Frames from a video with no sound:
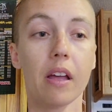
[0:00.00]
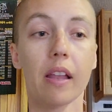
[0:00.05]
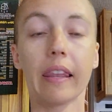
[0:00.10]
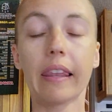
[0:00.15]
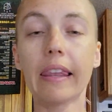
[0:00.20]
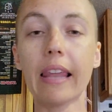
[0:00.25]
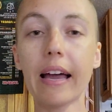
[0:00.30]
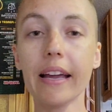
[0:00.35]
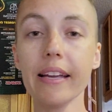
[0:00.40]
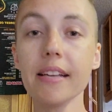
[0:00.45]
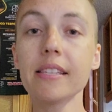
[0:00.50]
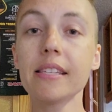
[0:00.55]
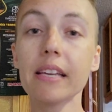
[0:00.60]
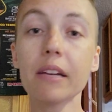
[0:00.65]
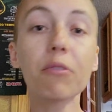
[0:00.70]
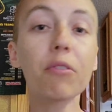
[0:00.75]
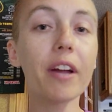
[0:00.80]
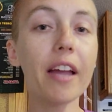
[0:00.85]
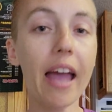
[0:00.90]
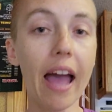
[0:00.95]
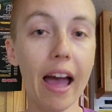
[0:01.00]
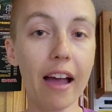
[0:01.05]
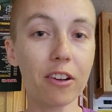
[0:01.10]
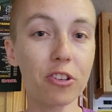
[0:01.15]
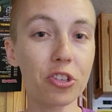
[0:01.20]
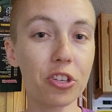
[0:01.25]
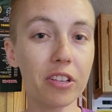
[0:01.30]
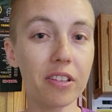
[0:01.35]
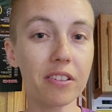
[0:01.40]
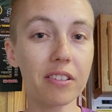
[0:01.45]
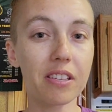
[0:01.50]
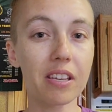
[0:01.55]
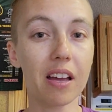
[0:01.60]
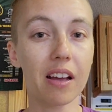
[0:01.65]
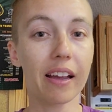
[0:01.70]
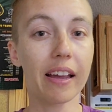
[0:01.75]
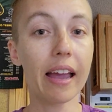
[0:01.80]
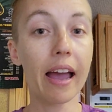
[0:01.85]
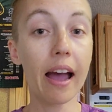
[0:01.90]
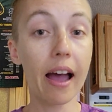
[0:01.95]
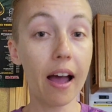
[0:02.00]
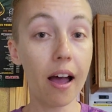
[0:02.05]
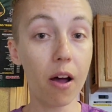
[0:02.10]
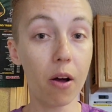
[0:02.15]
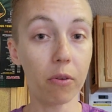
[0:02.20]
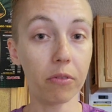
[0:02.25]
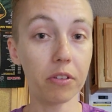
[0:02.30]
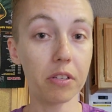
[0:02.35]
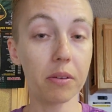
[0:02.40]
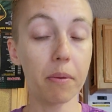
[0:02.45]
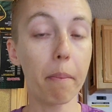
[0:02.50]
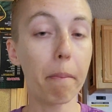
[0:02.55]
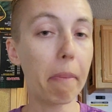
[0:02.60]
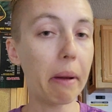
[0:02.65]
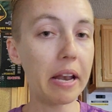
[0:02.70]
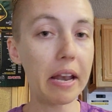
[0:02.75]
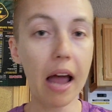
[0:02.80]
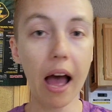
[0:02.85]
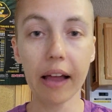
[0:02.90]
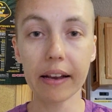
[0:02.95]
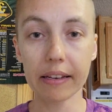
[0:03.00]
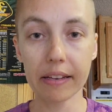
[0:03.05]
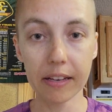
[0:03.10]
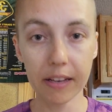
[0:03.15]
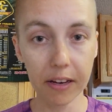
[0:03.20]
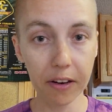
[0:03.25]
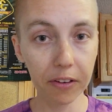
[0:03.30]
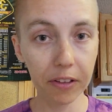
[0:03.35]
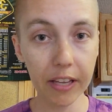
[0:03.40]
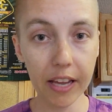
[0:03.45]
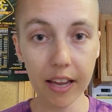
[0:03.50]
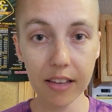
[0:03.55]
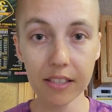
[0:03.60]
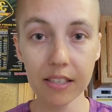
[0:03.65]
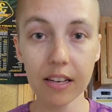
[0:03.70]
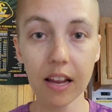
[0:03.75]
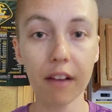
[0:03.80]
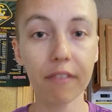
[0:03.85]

Likes and reactions count, but not nearly as